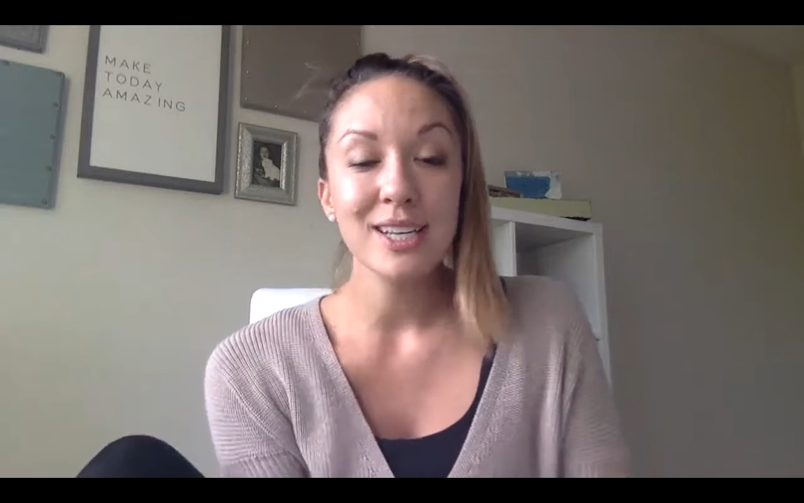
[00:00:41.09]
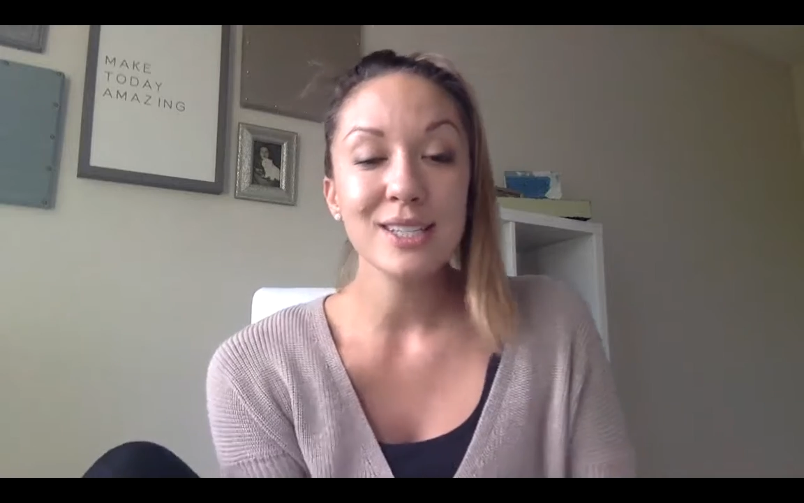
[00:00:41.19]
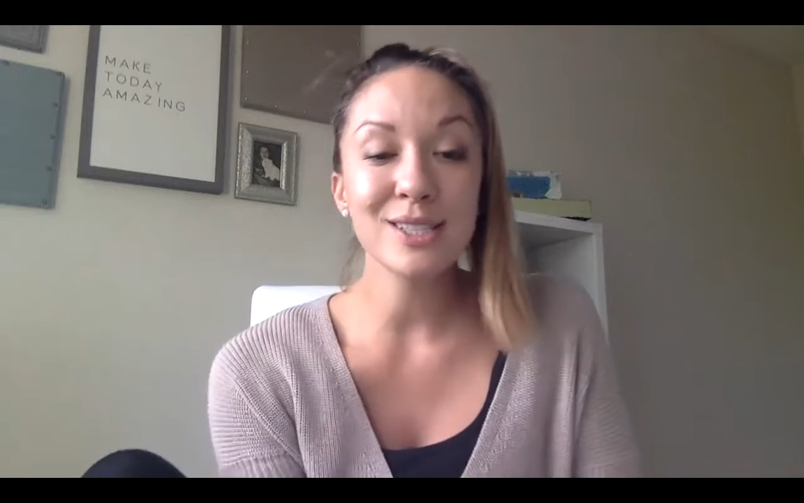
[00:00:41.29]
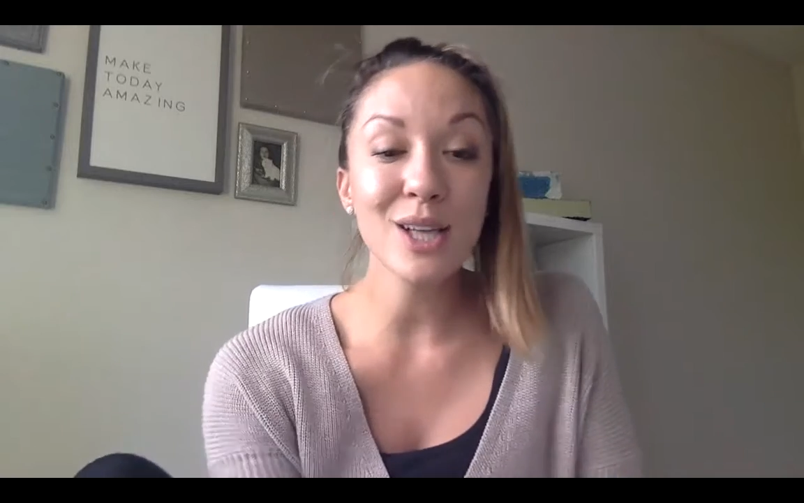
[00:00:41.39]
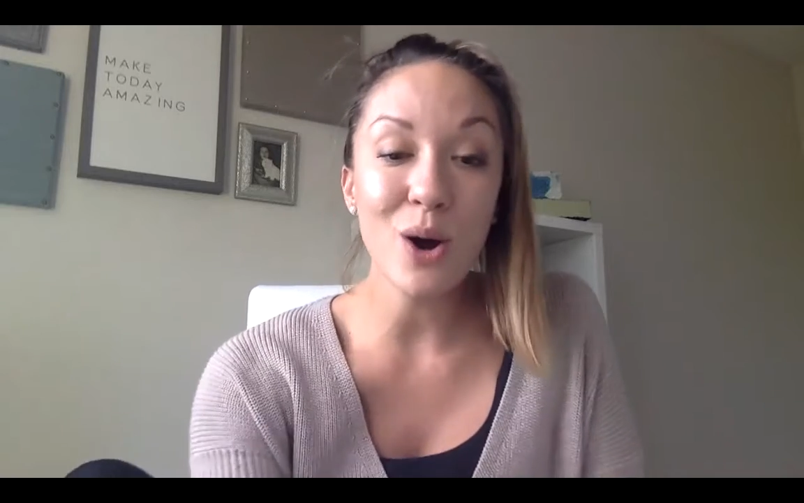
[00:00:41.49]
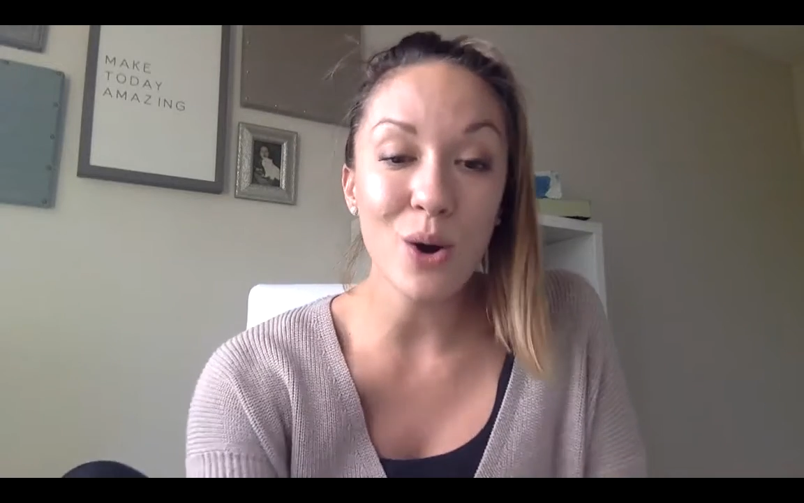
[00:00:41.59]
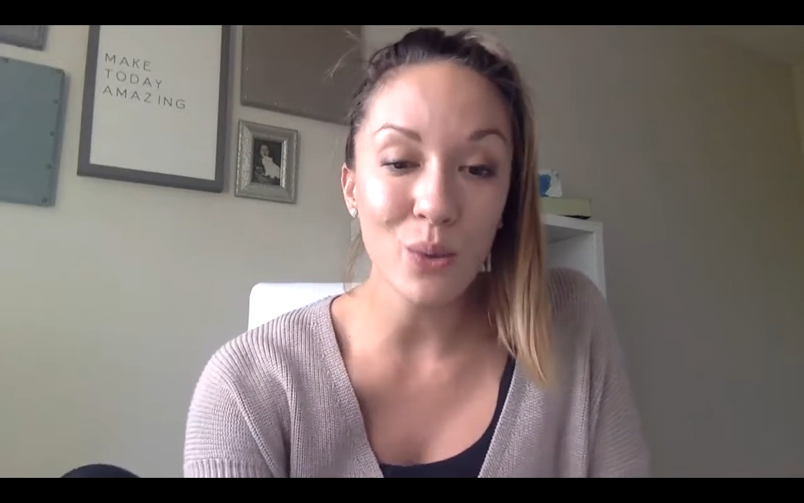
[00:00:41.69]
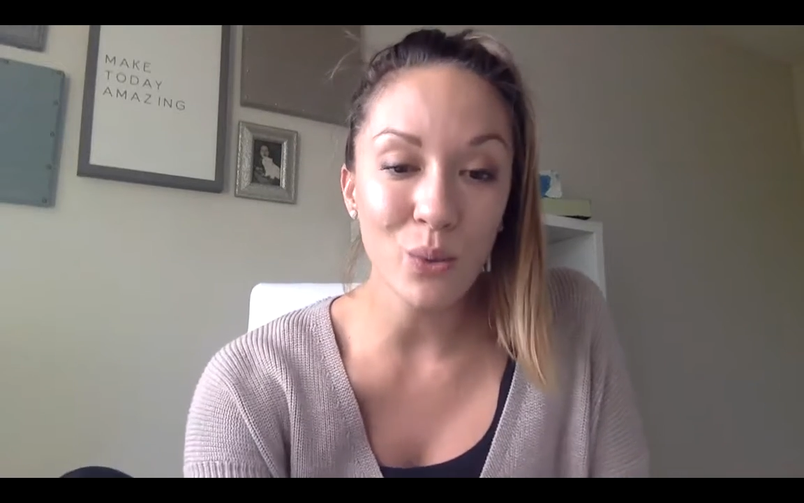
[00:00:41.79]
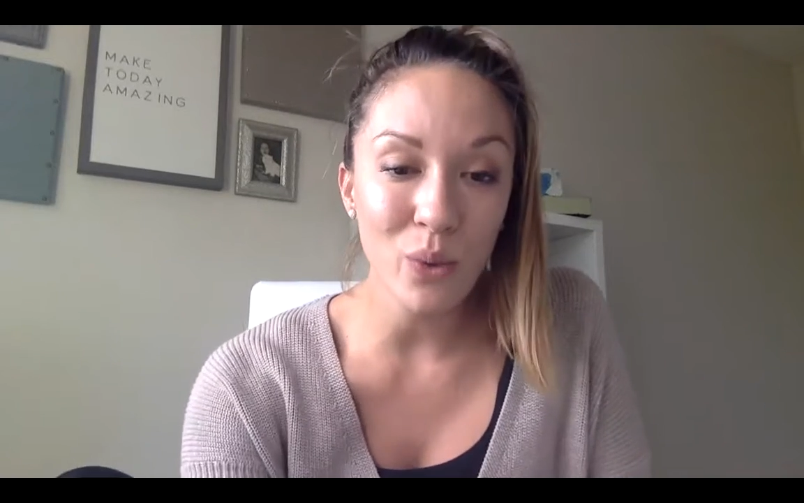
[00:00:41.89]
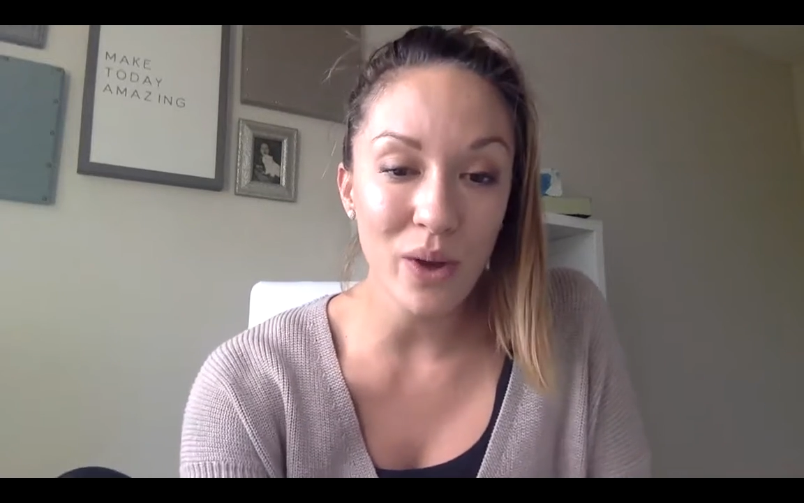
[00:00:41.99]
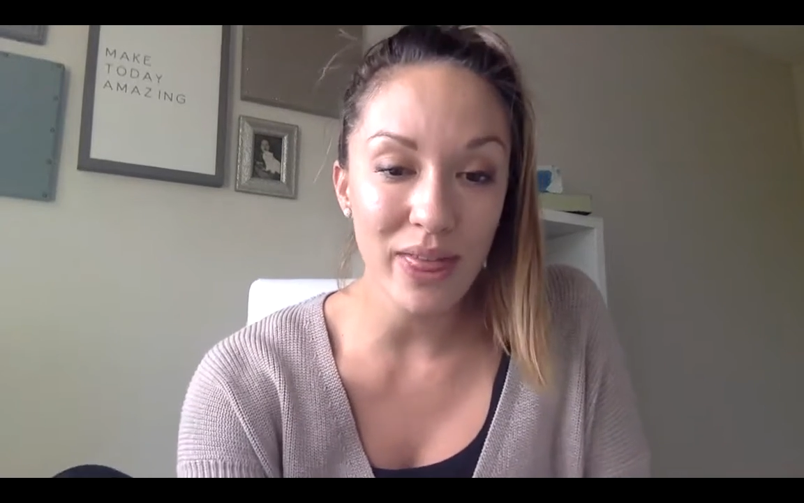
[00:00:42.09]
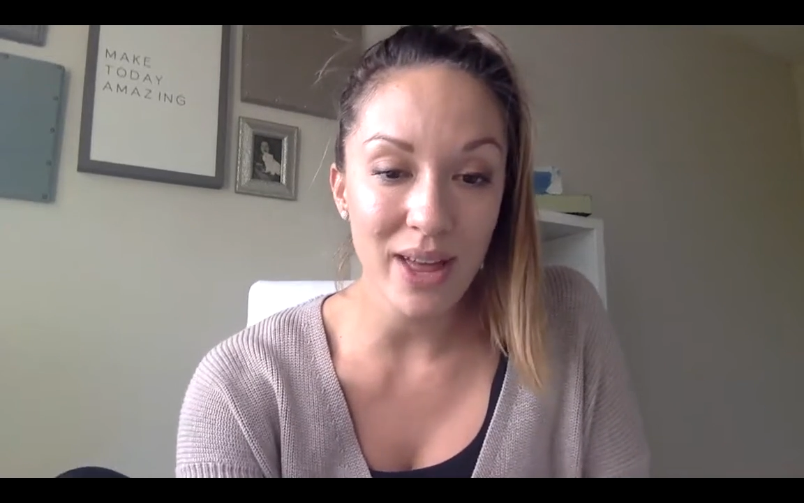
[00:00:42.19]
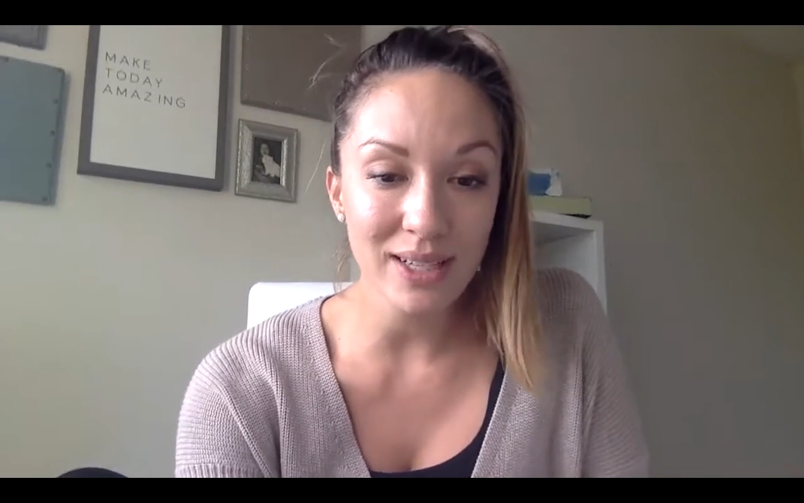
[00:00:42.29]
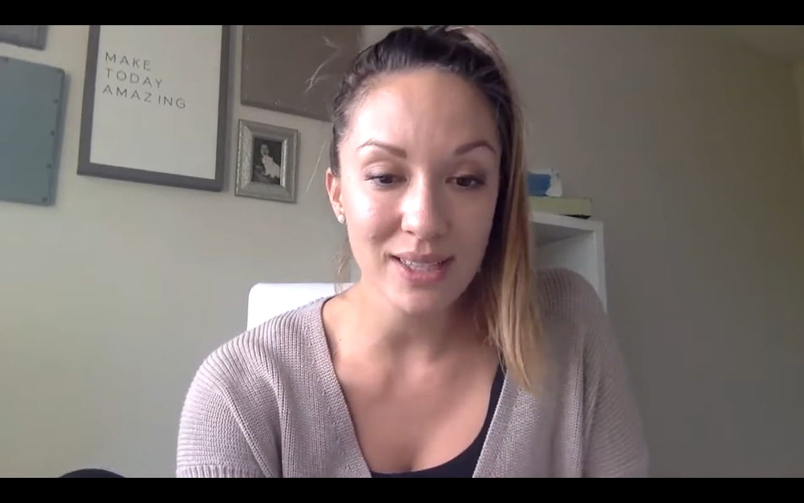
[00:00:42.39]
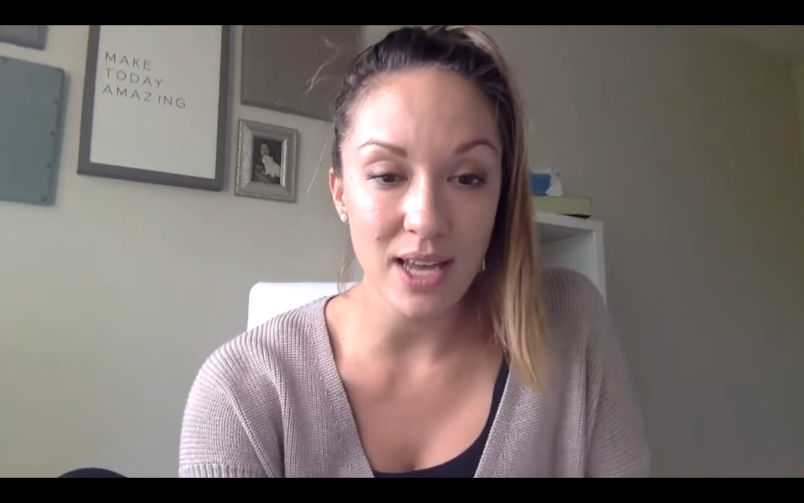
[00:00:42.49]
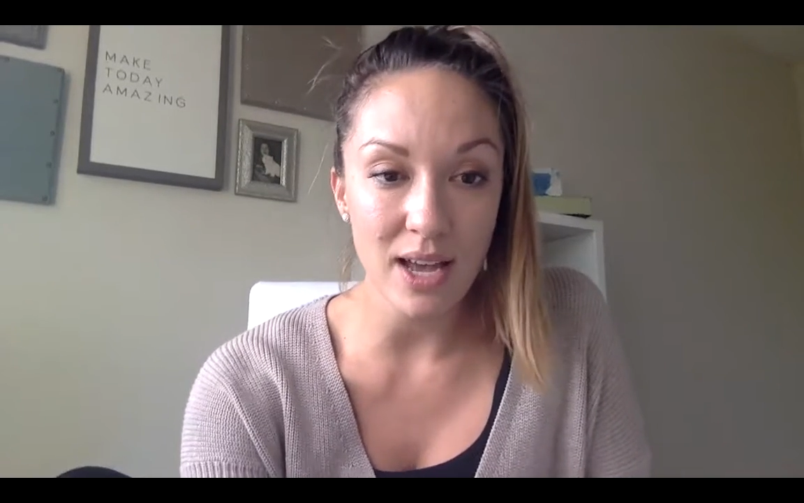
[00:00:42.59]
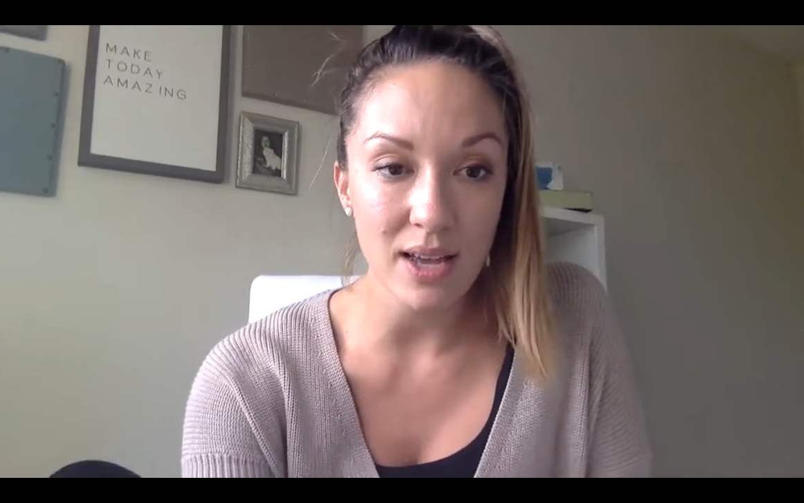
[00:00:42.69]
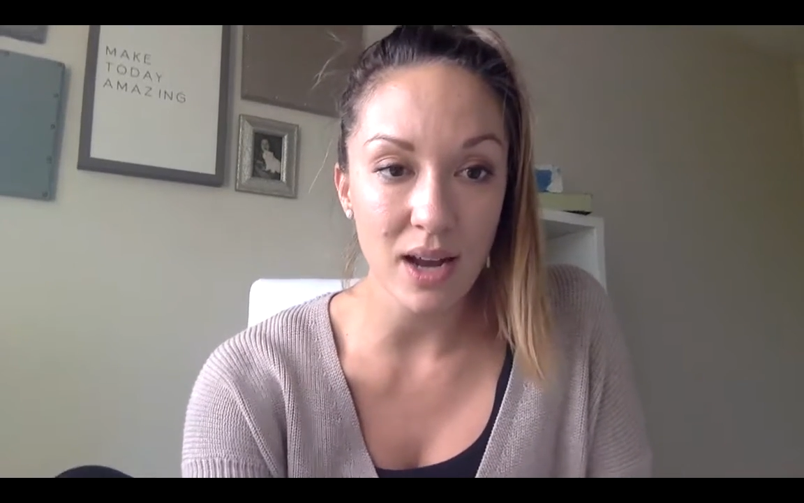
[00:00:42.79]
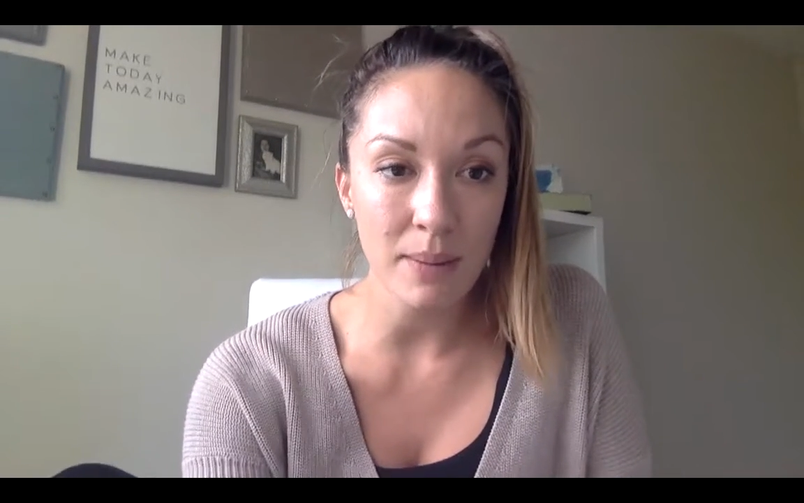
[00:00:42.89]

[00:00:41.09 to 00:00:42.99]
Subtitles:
So with that said,